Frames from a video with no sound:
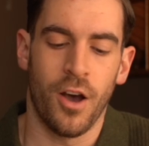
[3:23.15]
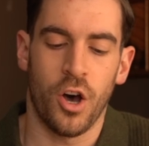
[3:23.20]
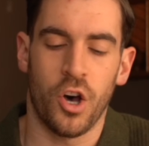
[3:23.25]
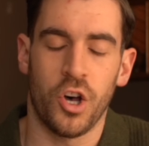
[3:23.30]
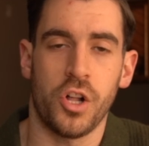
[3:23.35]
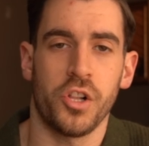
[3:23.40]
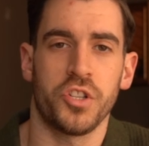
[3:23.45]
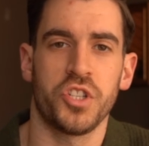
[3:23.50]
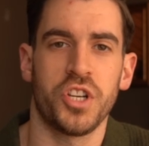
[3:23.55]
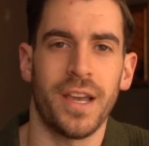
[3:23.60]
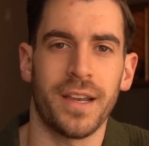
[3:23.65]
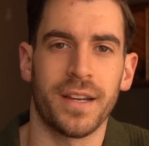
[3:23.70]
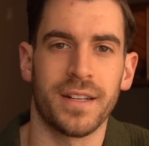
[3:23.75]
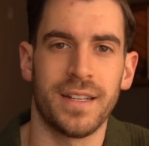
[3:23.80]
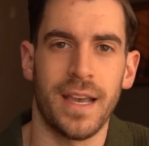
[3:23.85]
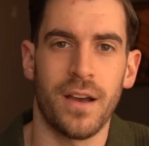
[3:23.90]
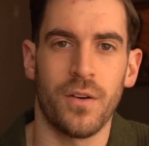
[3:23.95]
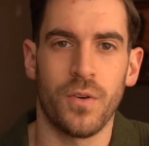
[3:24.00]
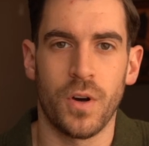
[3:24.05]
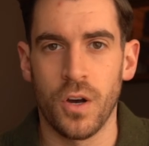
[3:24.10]
All
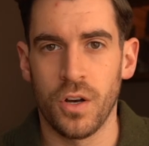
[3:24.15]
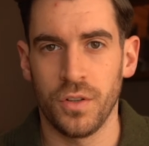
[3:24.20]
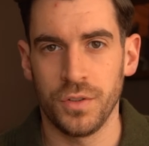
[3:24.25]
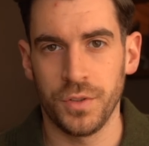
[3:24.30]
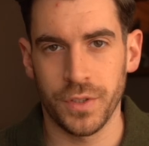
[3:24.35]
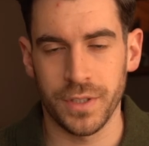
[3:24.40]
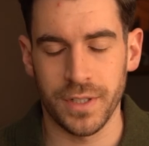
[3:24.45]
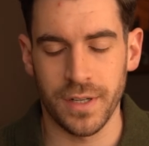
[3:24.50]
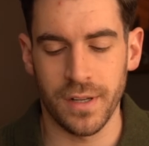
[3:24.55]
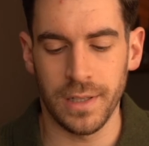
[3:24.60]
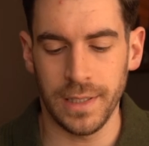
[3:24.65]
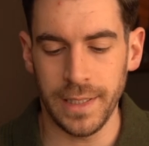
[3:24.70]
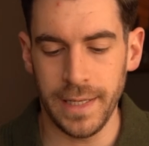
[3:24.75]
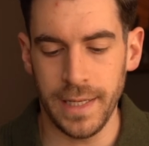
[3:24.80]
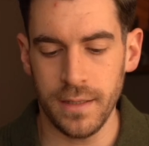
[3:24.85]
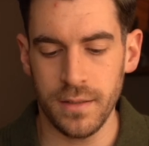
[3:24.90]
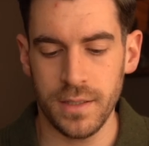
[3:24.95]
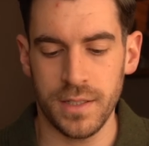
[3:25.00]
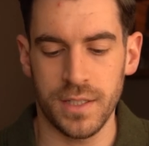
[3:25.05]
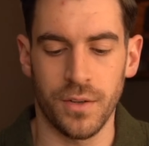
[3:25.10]
checked out, all looked
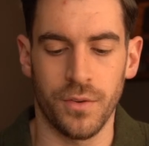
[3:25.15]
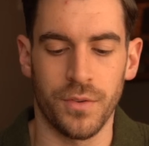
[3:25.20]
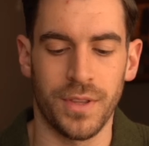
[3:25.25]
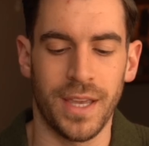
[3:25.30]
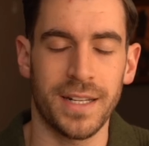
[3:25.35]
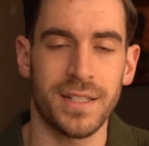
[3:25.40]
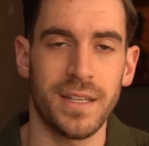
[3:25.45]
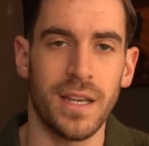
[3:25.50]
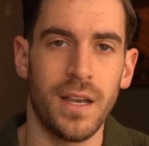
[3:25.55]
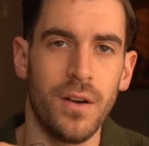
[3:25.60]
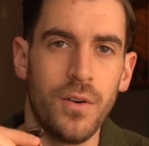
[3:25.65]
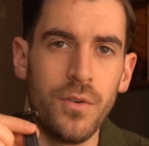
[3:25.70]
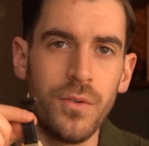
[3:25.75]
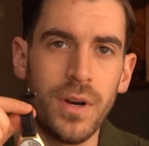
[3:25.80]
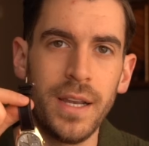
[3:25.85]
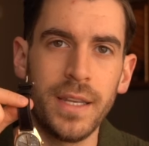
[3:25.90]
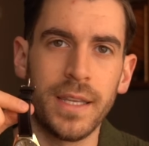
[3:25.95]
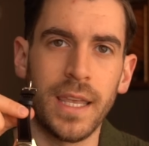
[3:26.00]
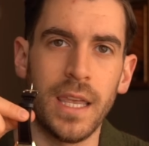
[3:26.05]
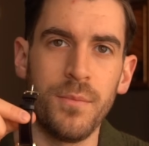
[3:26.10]
clean. So that's how
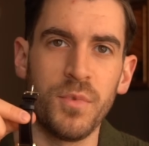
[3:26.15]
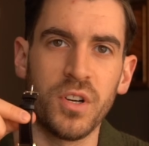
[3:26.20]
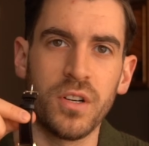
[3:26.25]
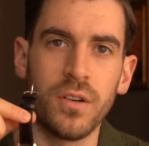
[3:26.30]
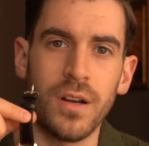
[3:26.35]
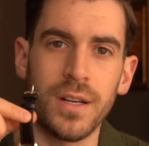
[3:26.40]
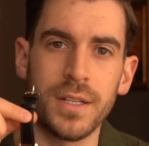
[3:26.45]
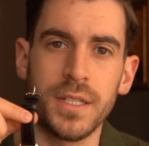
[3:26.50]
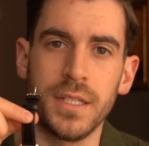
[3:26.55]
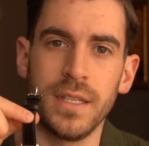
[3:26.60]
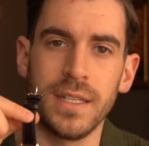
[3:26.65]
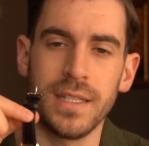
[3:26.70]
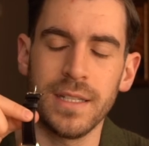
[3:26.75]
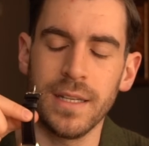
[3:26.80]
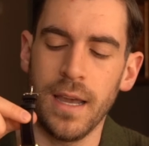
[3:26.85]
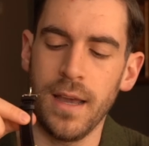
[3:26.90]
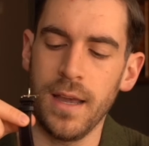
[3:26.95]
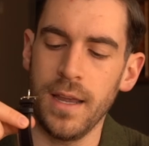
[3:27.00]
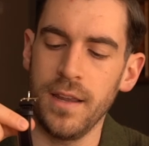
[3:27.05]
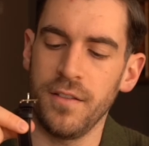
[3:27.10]
I came across this
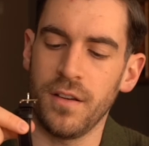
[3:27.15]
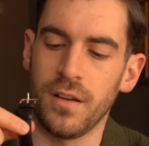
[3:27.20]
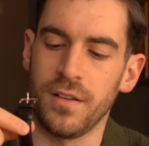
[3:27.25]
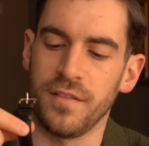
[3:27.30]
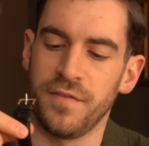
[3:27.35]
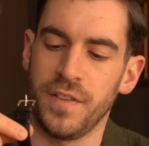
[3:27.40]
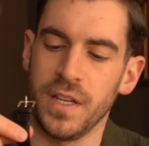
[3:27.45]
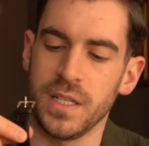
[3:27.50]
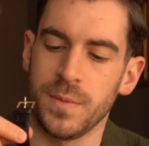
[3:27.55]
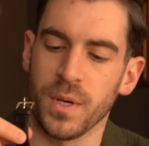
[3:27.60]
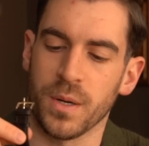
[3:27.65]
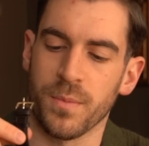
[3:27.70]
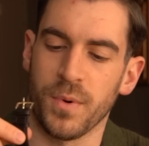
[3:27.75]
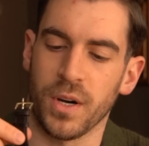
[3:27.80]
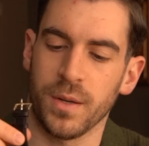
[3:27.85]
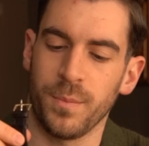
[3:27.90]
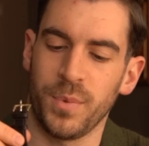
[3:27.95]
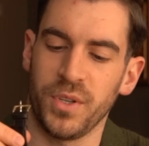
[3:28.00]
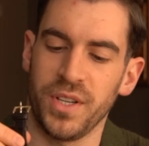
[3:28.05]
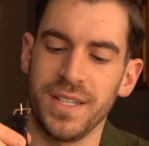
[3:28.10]
guy on Facebook
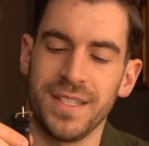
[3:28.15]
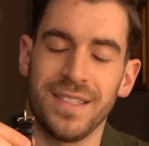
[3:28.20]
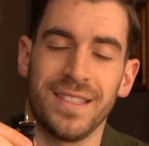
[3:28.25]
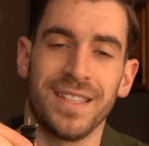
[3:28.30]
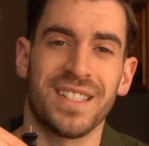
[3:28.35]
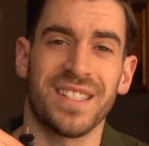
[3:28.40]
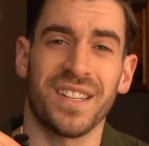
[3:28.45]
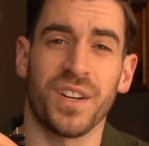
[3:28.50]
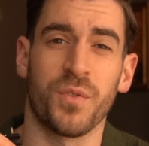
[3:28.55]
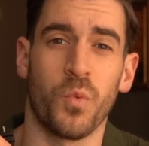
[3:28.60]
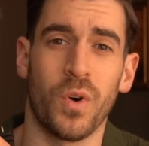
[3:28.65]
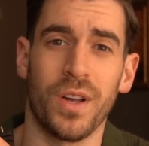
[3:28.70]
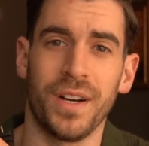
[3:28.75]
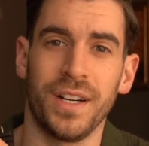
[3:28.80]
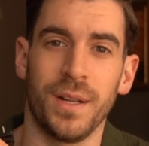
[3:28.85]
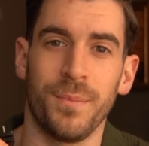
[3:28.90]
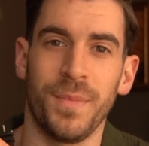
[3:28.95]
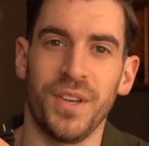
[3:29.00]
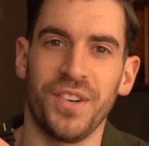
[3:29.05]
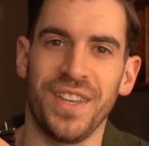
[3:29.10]
Marketplace. That's like 1
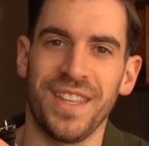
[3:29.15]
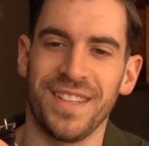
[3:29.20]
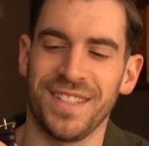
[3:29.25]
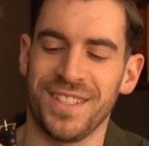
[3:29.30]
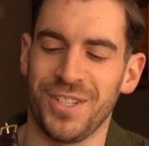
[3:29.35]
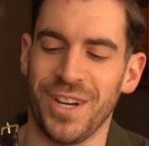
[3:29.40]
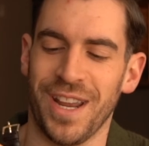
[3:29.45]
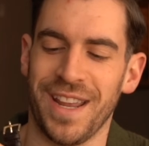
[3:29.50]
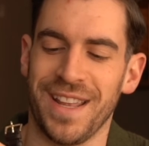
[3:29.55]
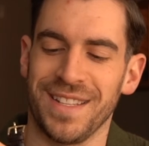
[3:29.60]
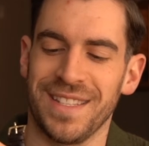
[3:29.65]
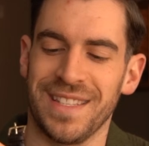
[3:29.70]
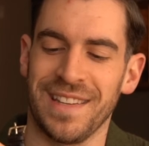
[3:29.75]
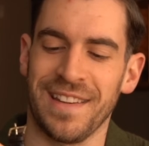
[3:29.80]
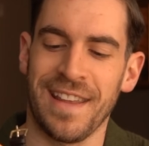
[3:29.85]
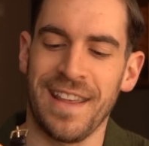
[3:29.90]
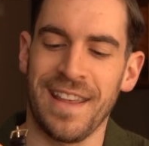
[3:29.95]
in a million chance